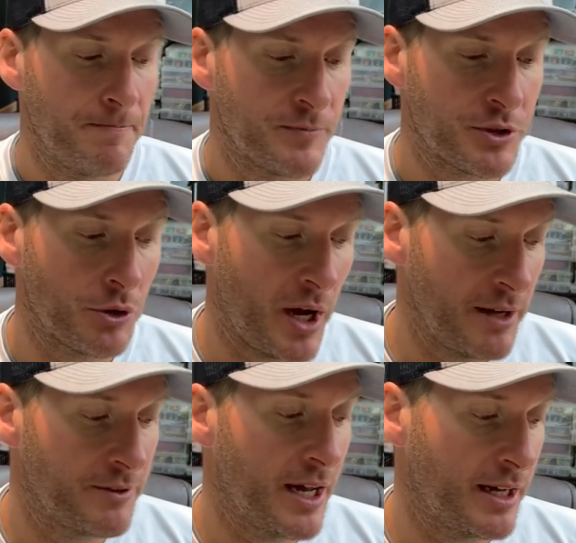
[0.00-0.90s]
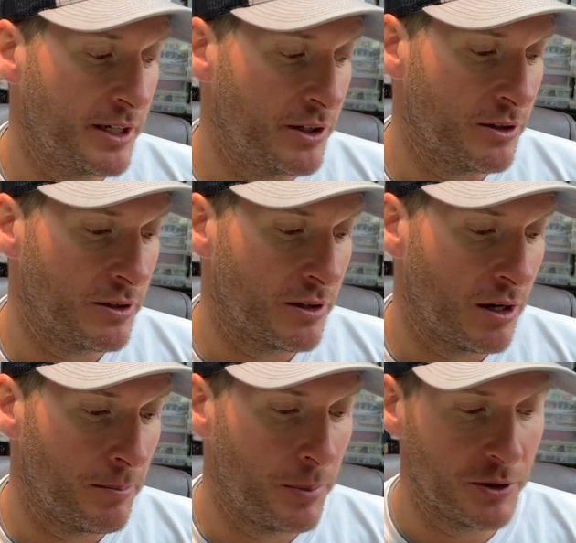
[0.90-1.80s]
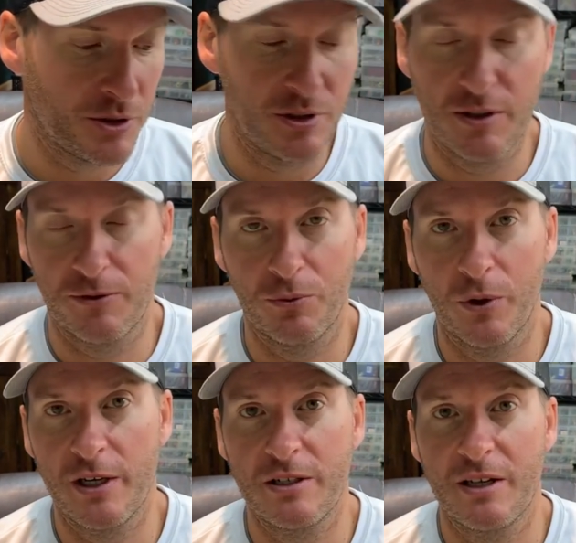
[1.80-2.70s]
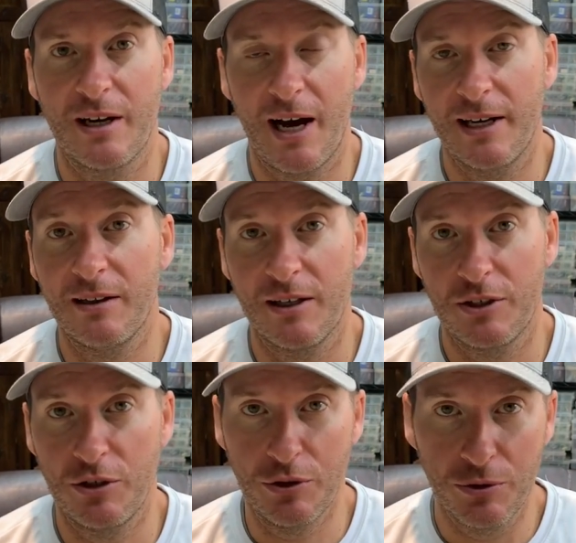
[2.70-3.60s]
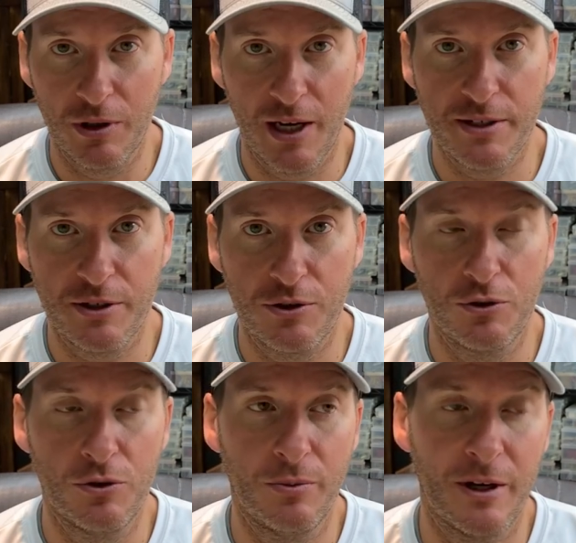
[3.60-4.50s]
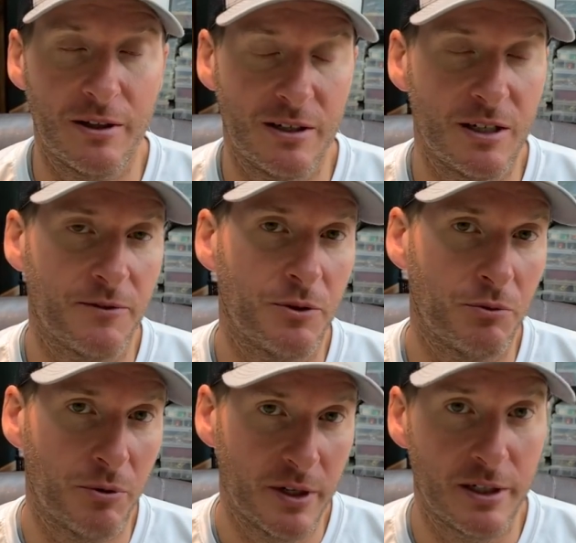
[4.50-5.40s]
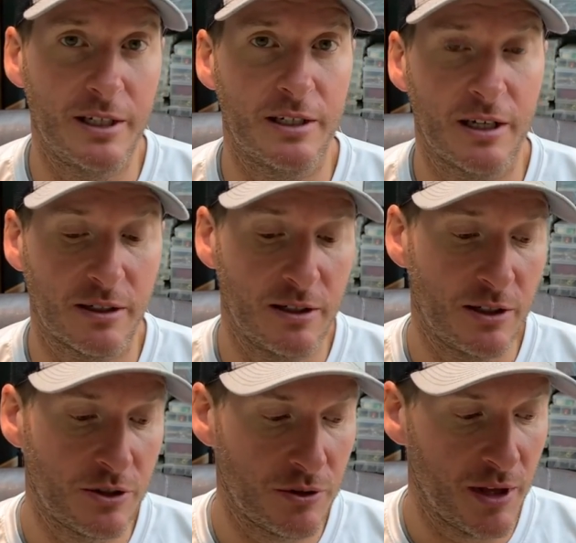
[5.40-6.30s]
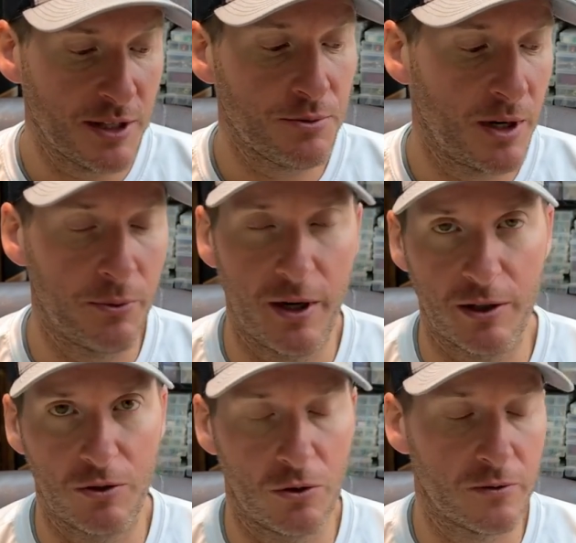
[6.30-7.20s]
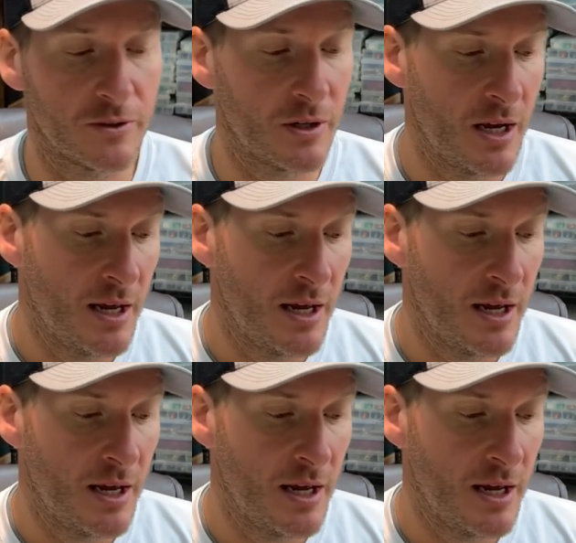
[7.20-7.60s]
So I've got here a bunch of different ways that I like to utilize a tube and the different rigging techniques. So that's what I want to go over.